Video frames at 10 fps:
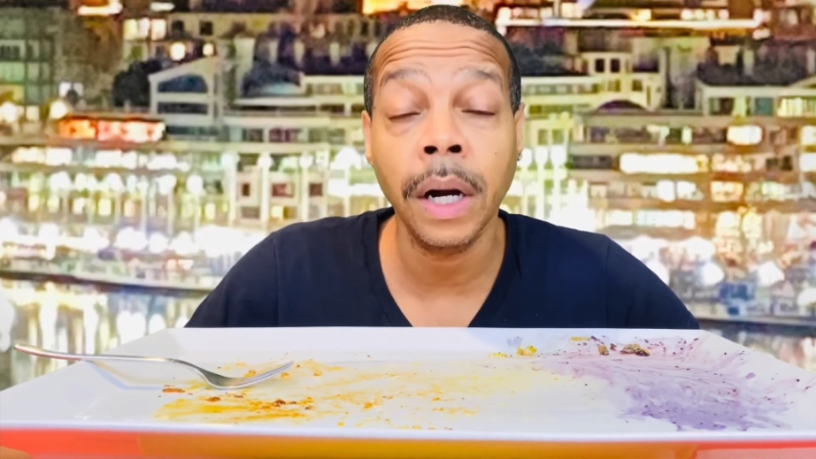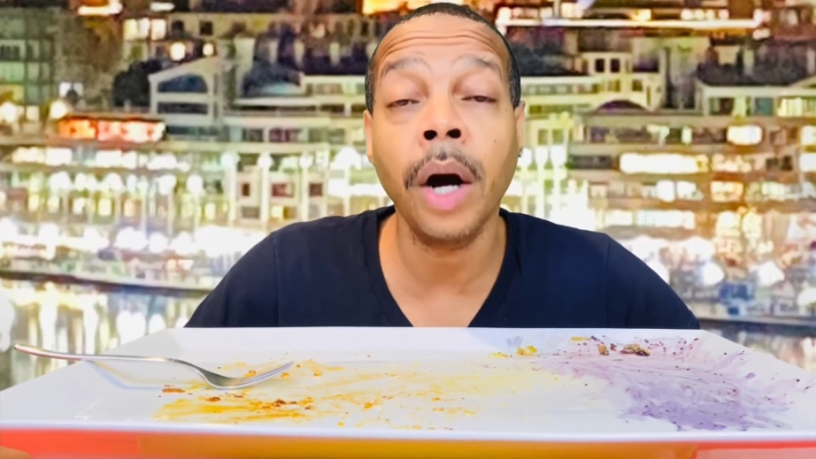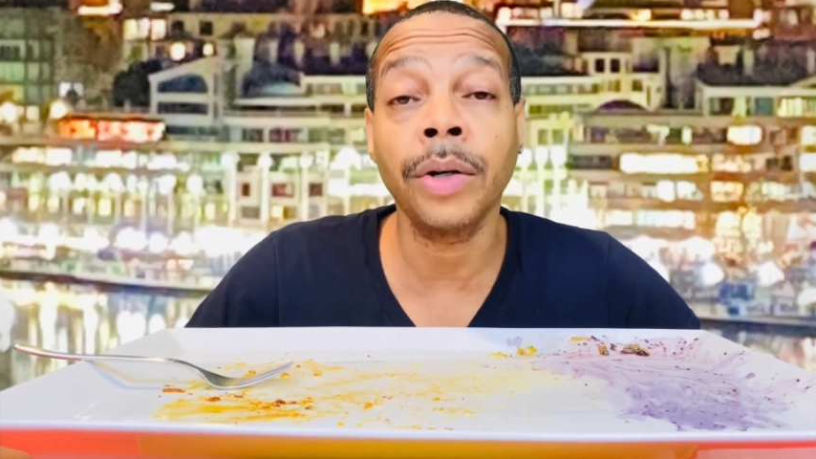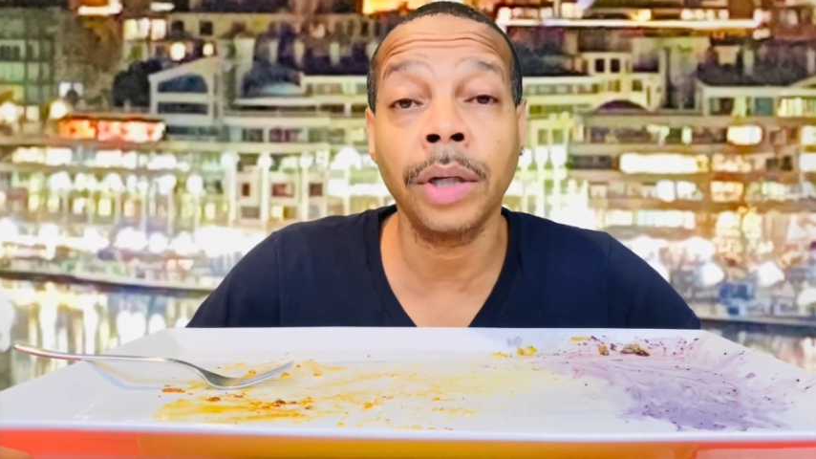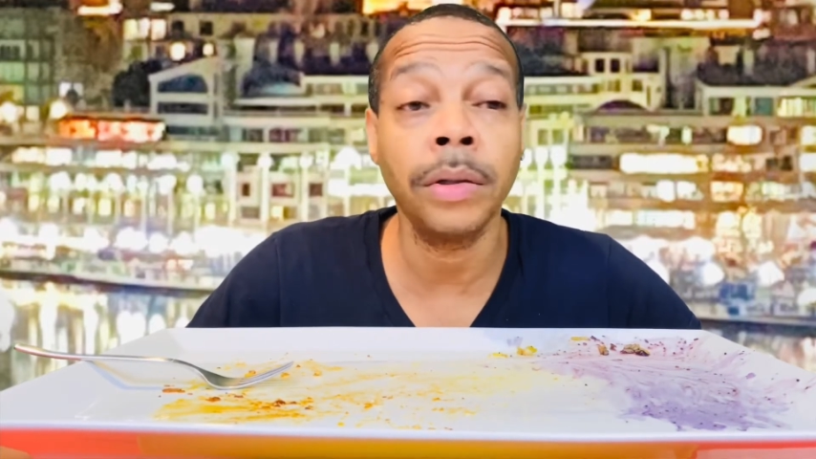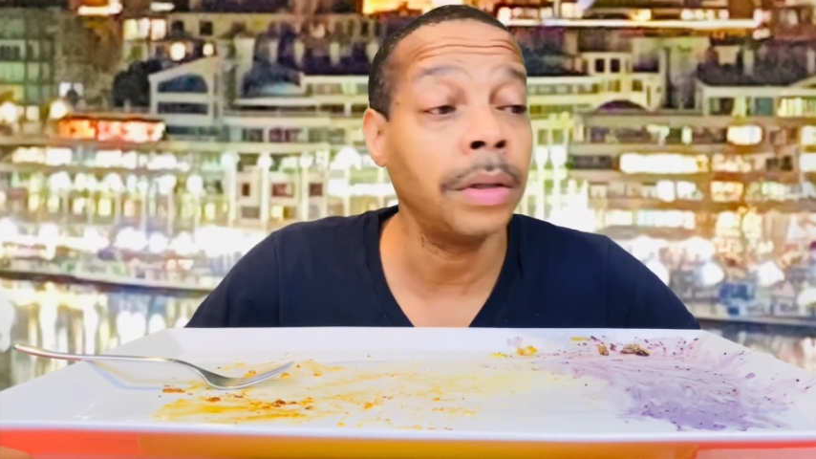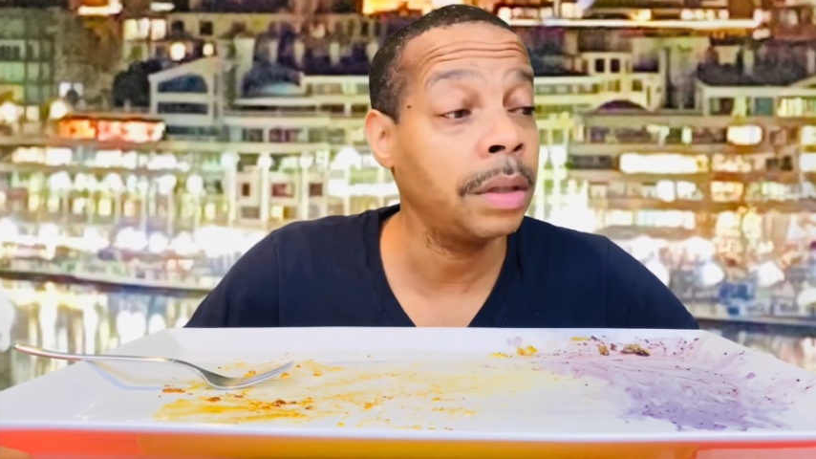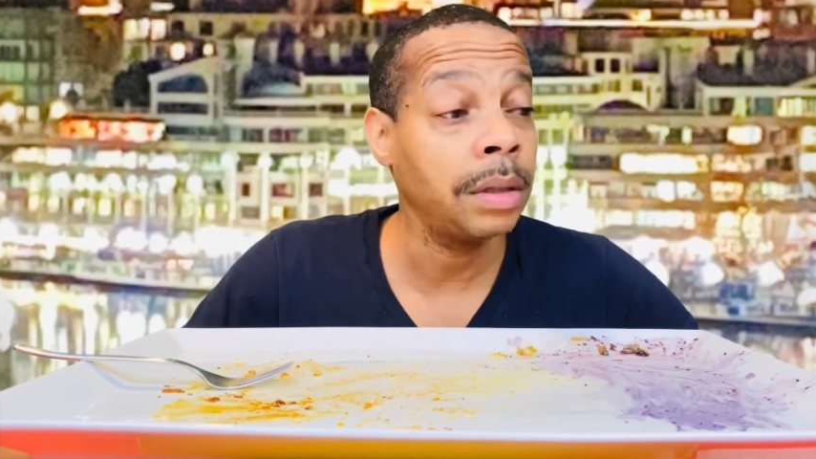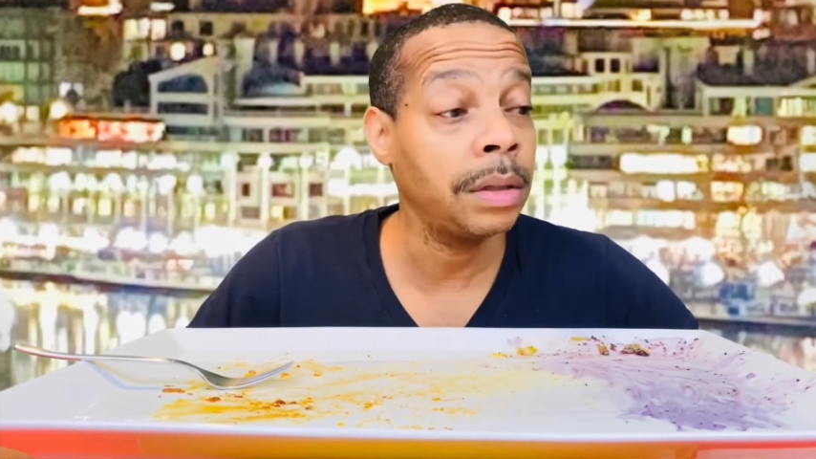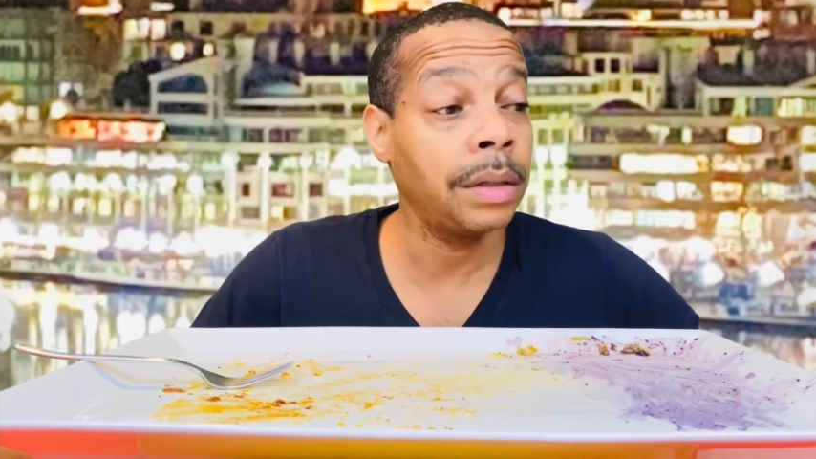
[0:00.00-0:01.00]
oh no,
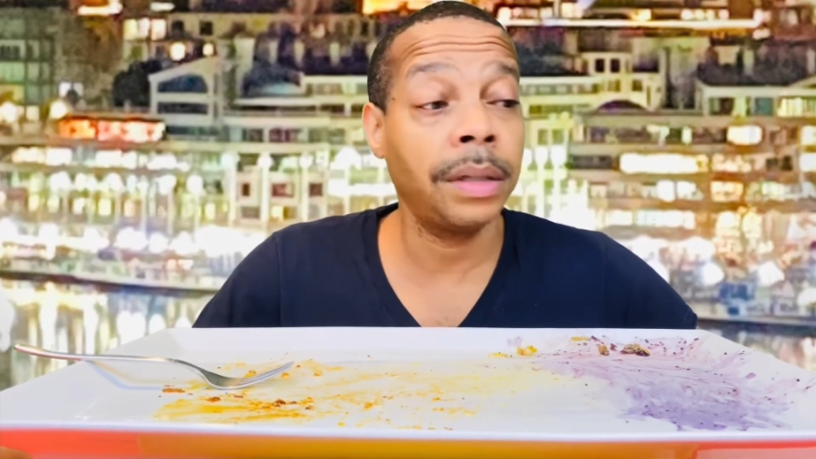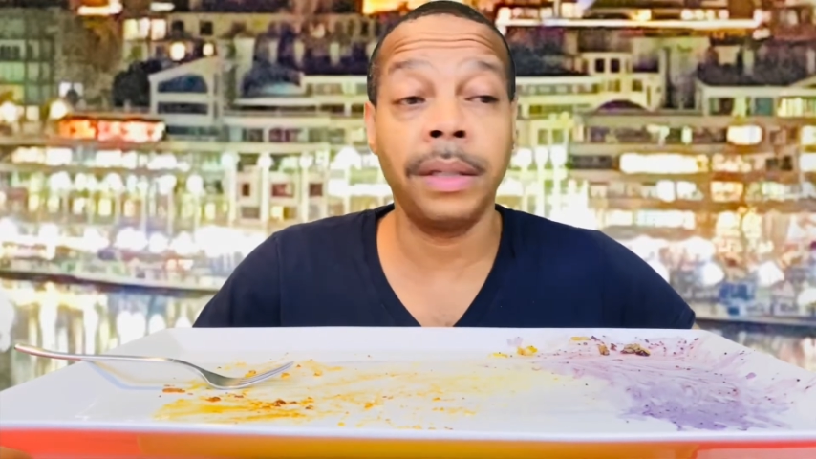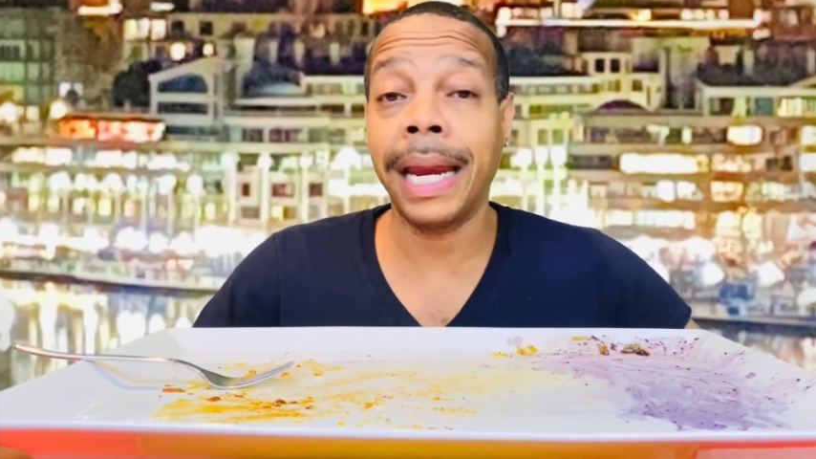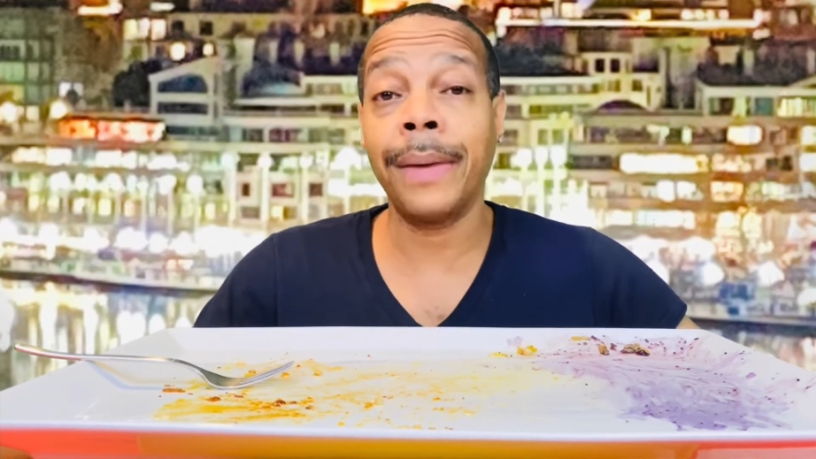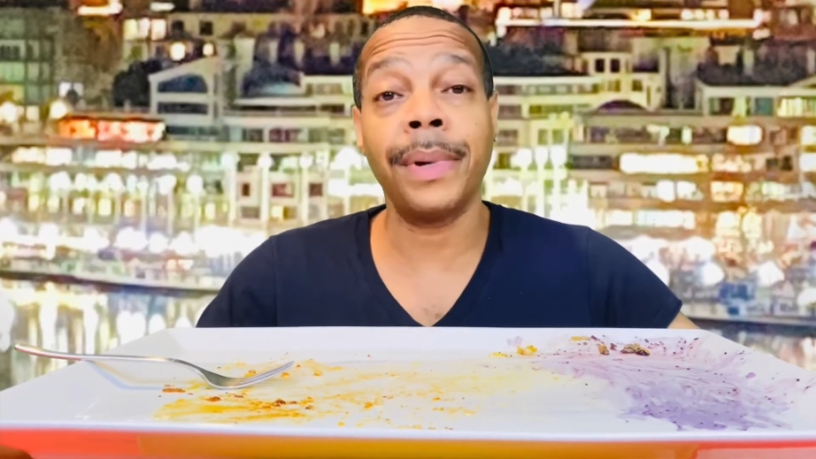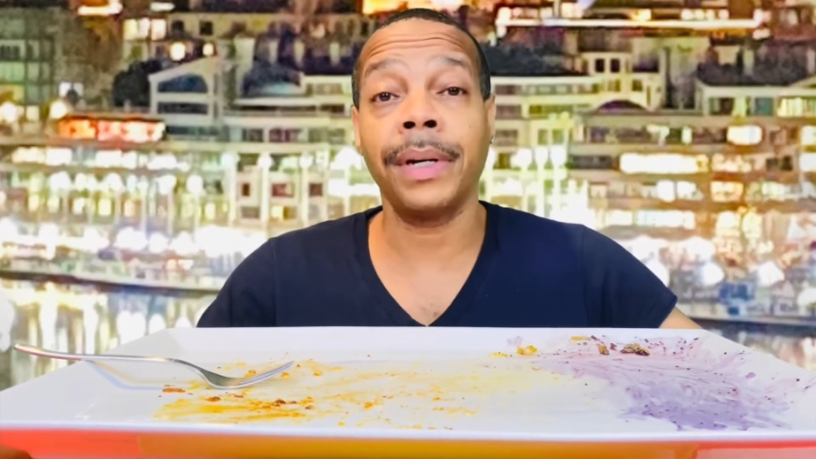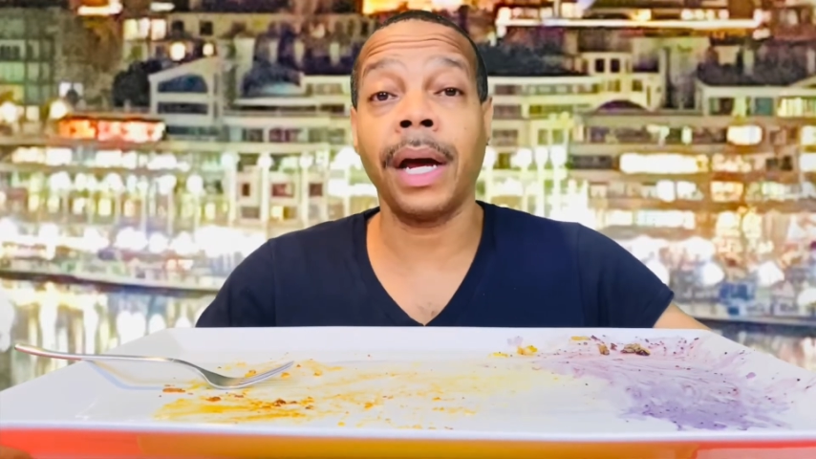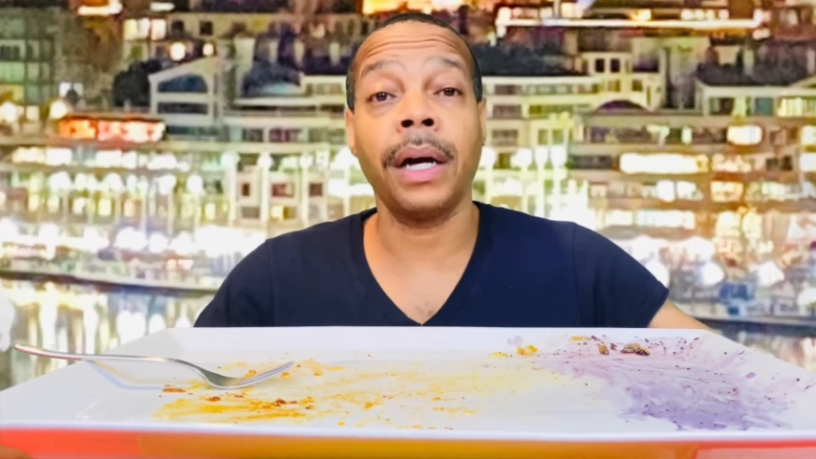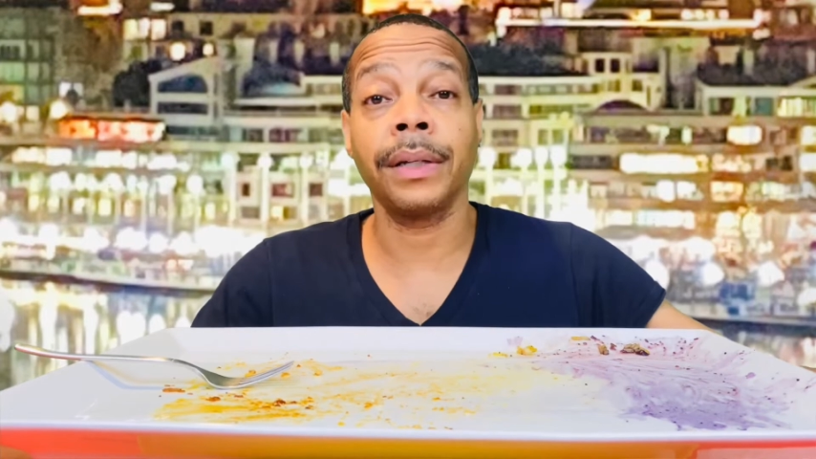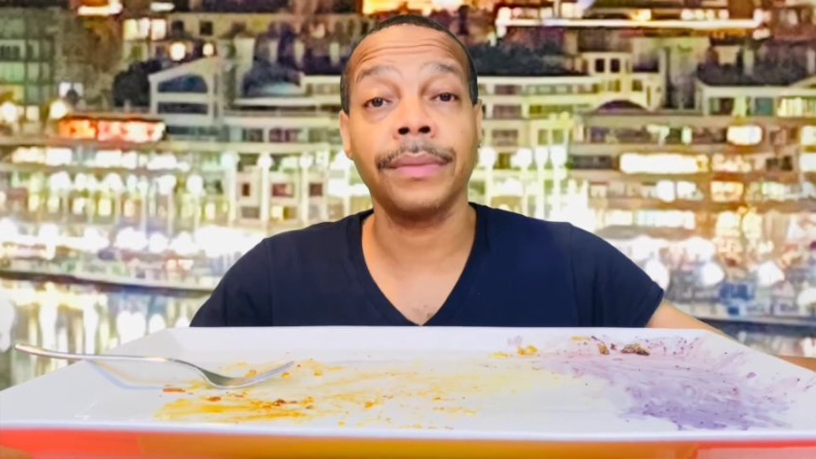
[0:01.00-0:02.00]
that'd have been
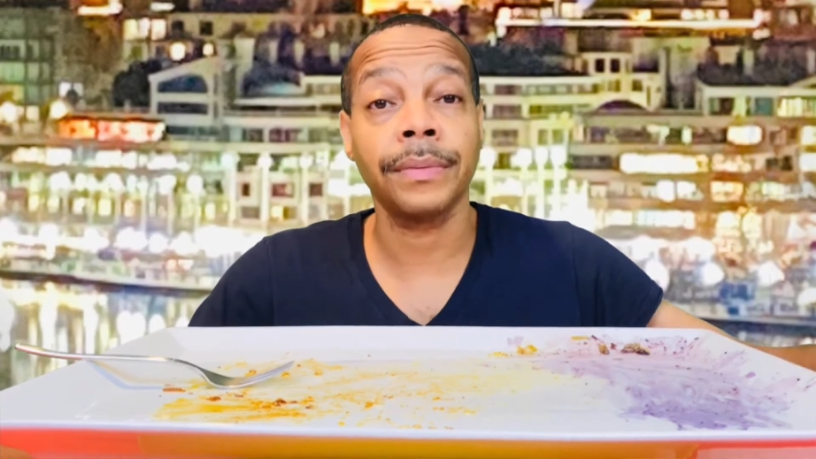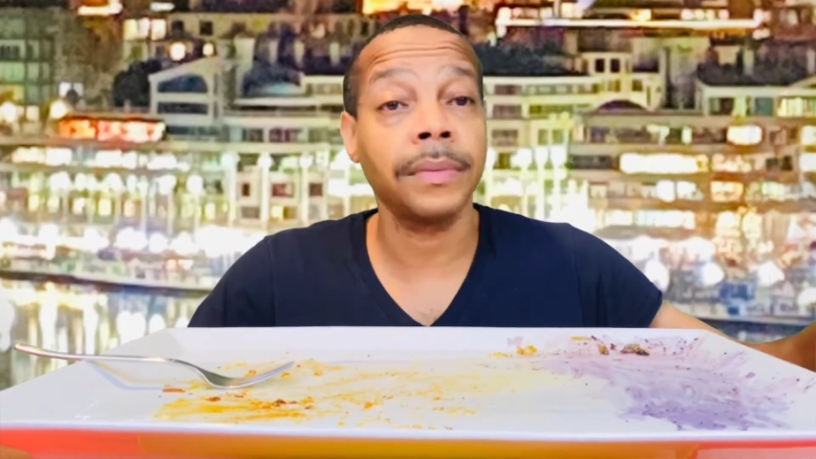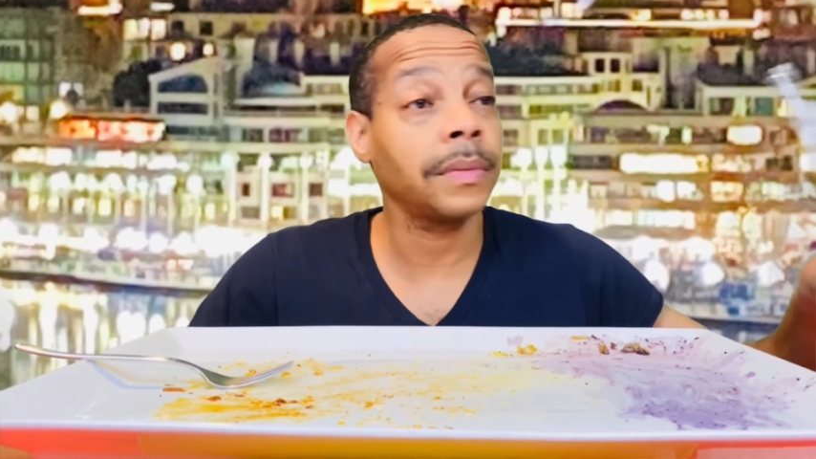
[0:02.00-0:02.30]
done,